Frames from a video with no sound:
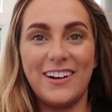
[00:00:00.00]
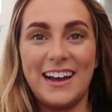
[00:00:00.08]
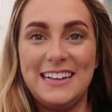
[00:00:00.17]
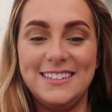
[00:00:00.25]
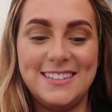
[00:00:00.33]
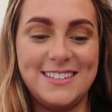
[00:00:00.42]

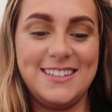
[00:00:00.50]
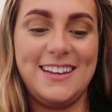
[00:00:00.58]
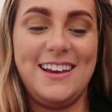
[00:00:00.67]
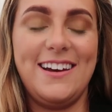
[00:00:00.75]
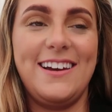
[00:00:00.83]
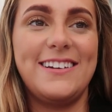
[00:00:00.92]
Right, so
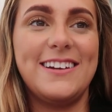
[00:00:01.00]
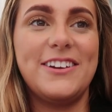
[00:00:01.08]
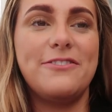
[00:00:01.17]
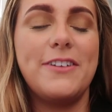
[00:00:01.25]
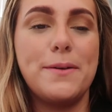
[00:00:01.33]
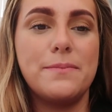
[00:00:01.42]
I'm
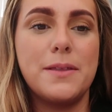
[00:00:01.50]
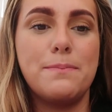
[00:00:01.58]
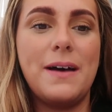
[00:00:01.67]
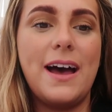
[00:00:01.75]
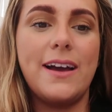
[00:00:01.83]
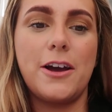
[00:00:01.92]
gonna rip the
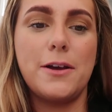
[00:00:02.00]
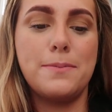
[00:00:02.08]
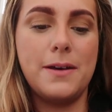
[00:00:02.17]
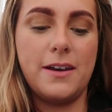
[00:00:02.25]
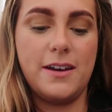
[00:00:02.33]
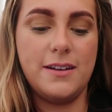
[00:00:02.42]
bag
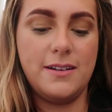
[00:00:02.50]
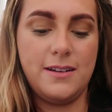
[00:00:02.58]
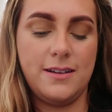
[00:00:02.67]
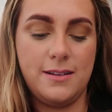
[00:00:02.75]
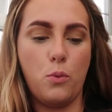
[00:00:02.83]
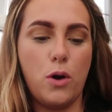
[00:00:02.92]
open.
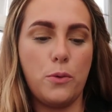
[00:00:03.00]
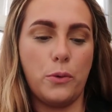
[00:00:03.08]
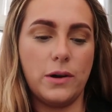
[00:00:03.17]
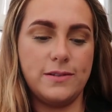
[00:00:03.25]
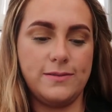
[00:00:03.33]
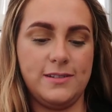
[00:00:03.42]
Woo!